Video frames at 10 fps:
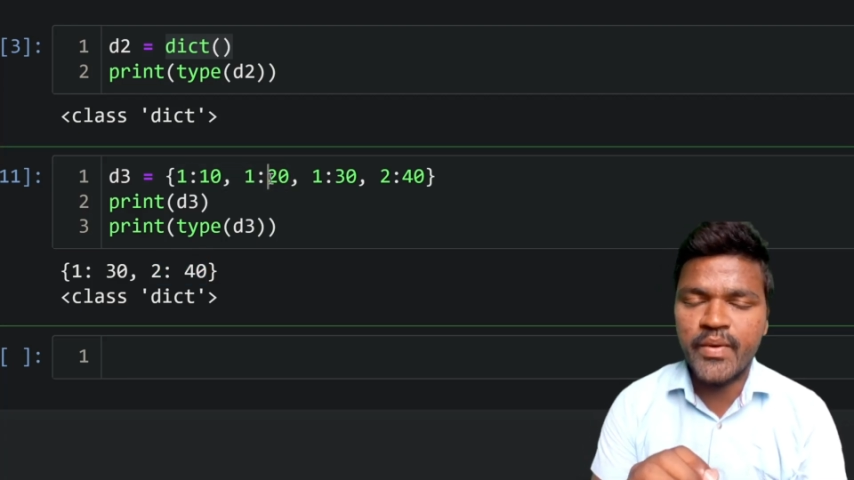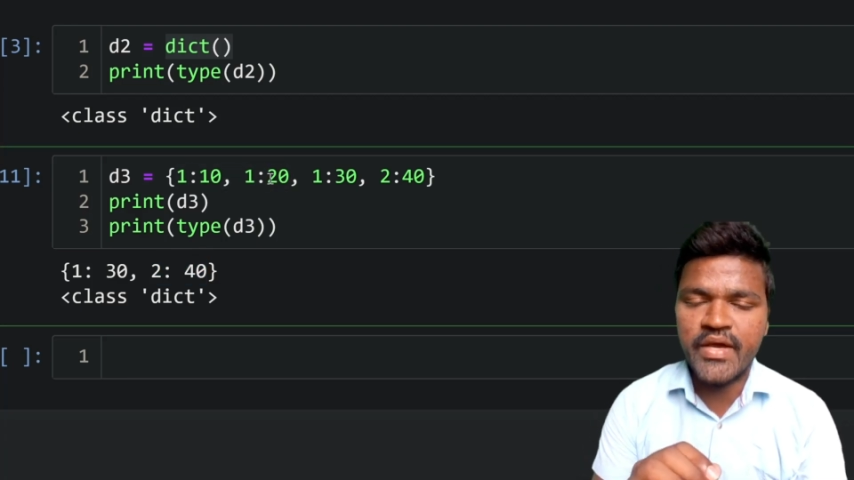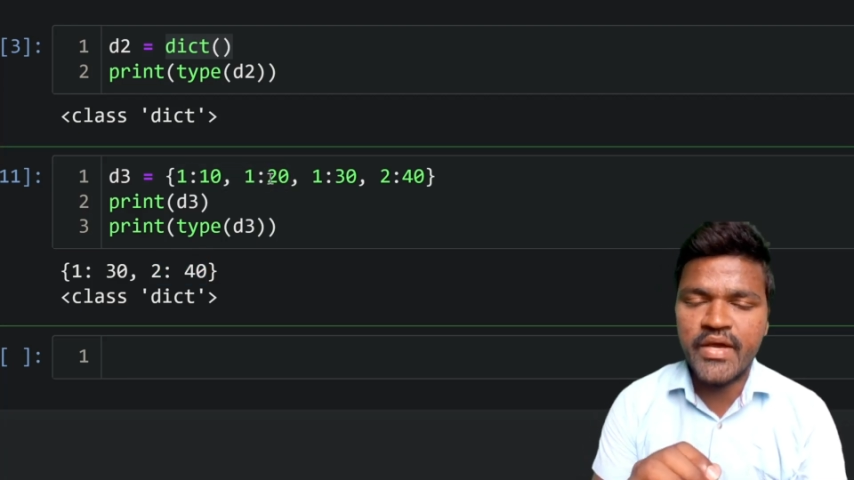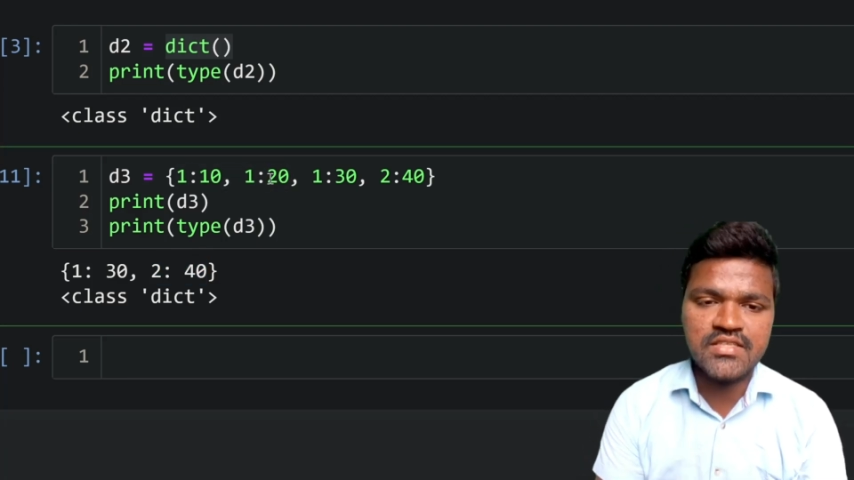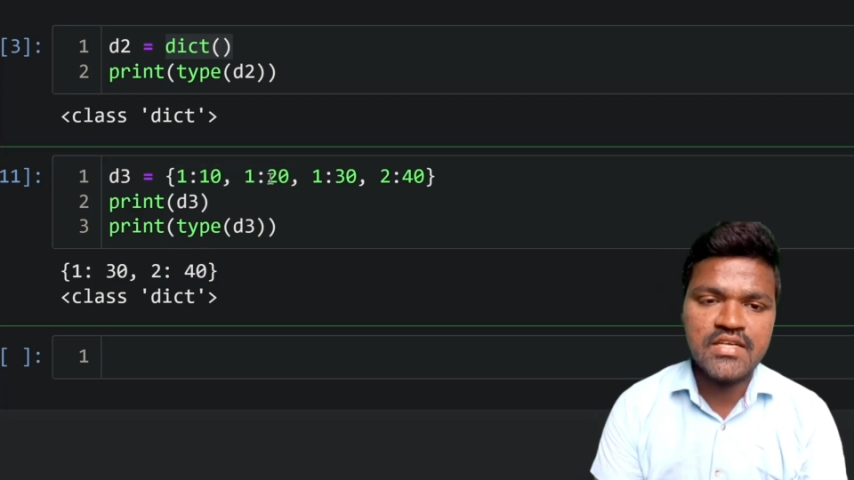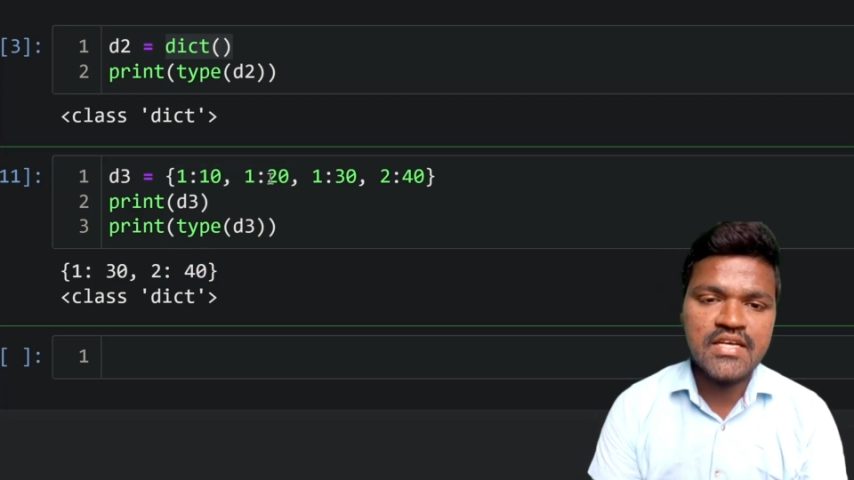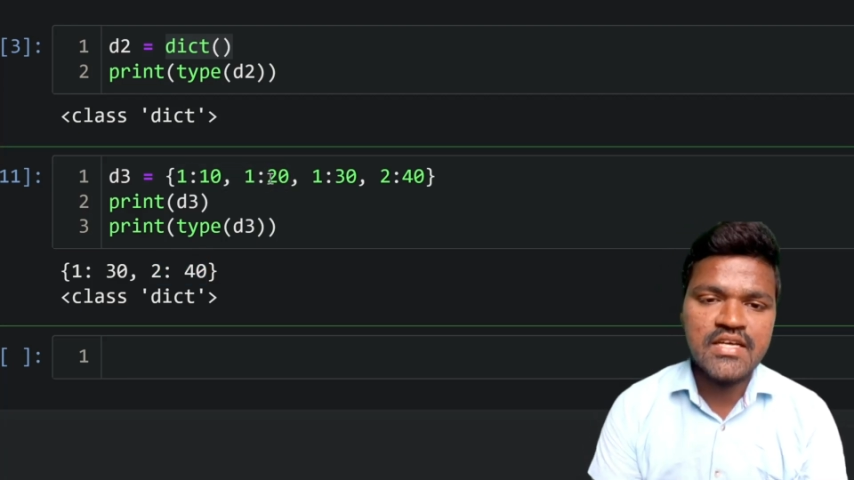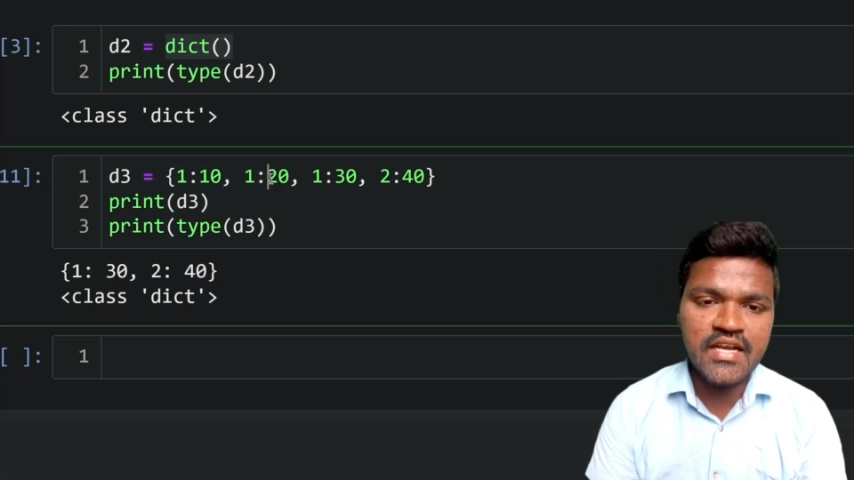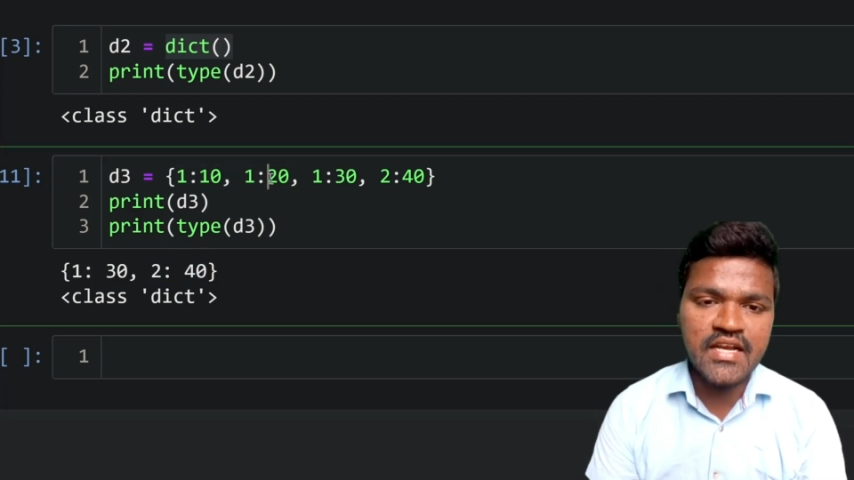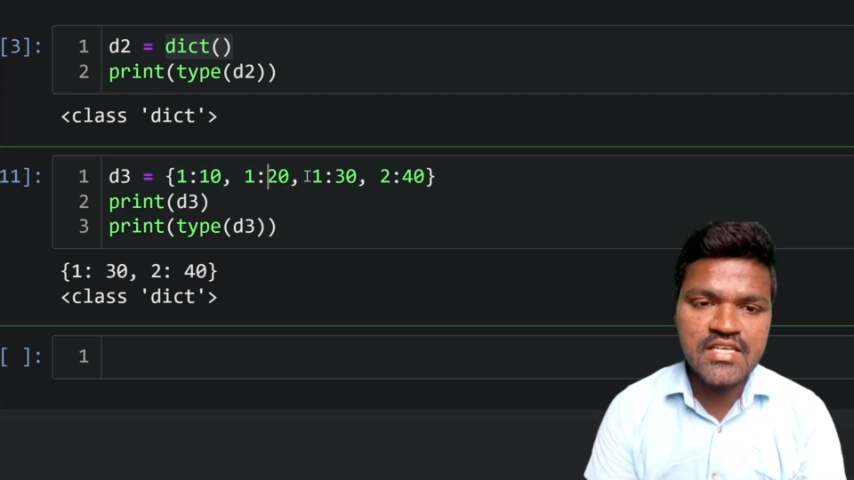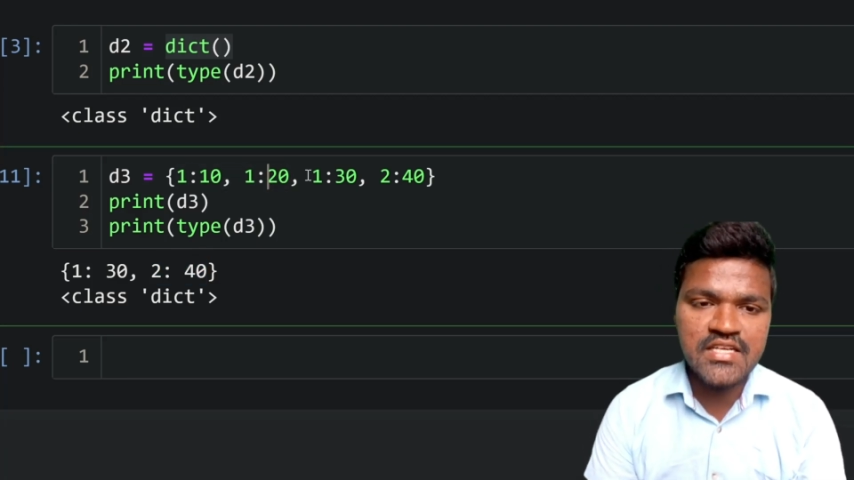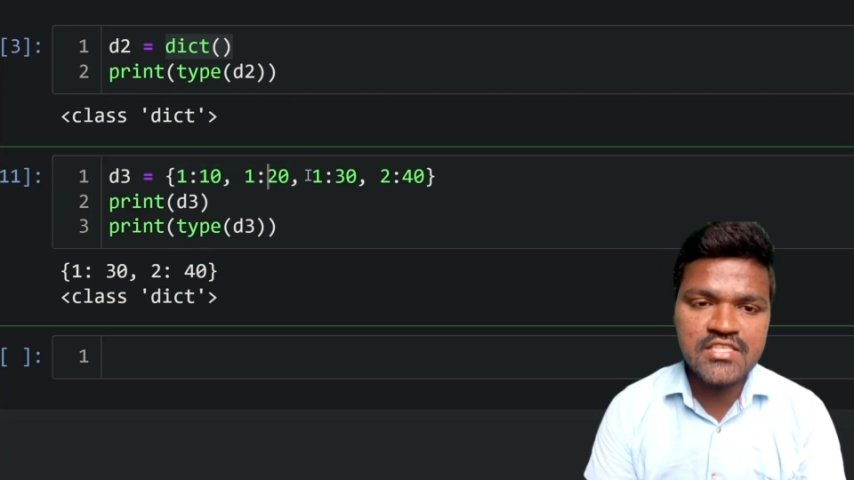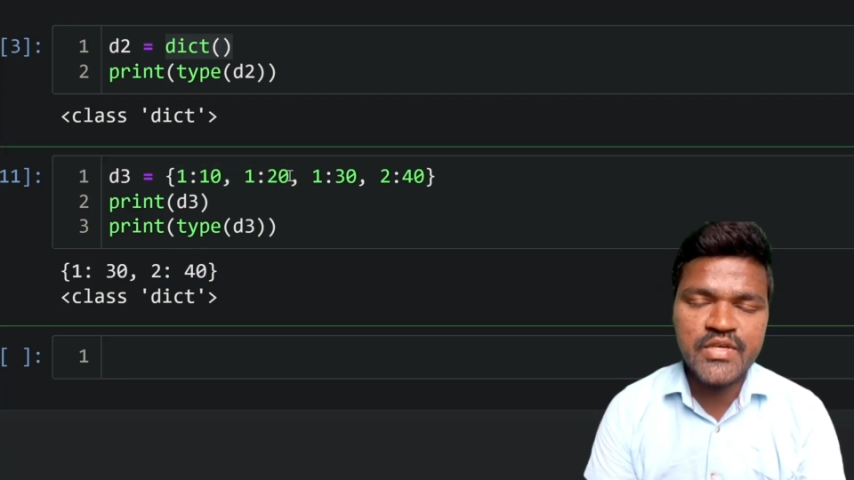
pairs. The reason is